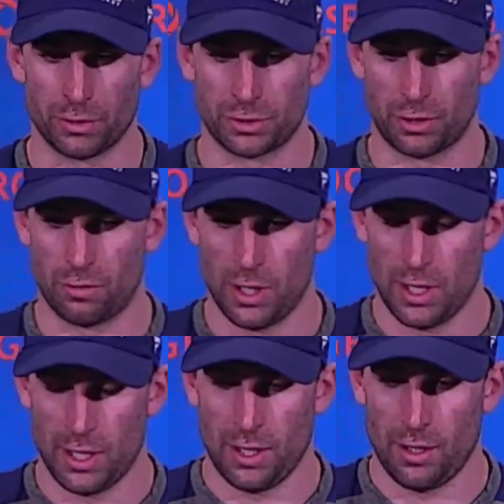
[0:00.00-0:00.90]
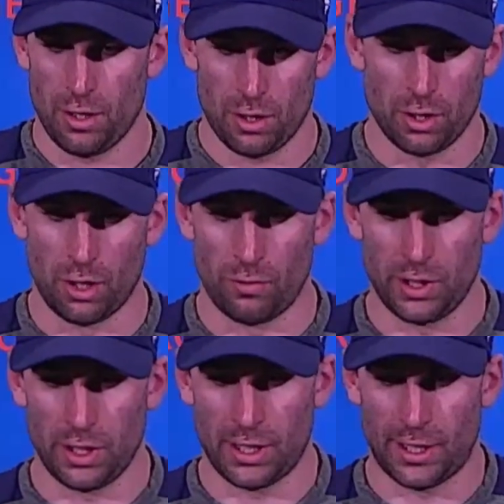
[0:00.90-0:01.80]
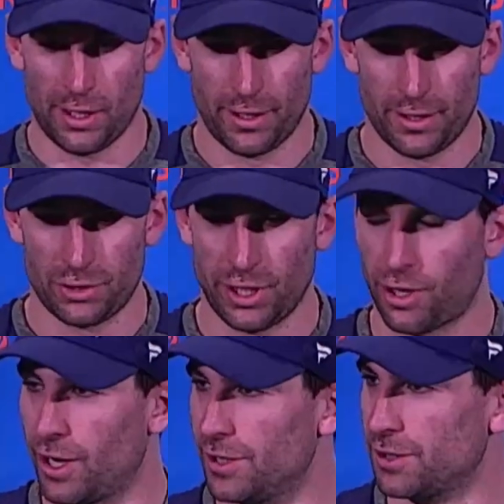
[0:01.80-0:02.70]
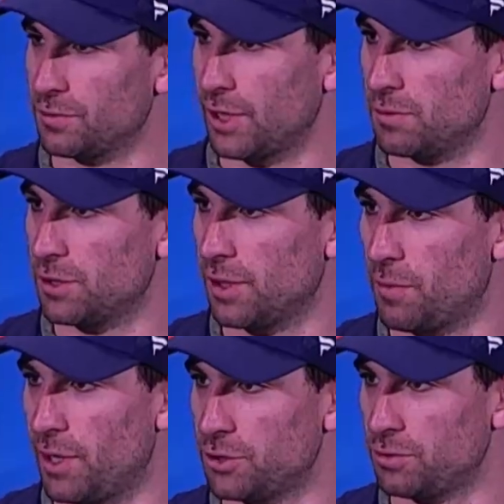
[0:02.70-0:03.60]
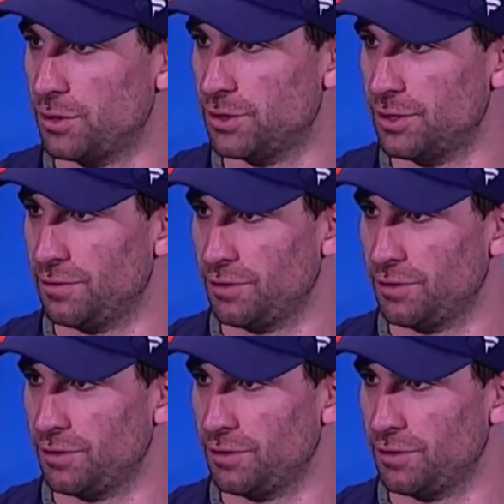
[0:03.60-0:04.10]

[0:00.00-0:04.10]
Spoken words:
So, you know, we shake our heads sometimes on the bench when you see,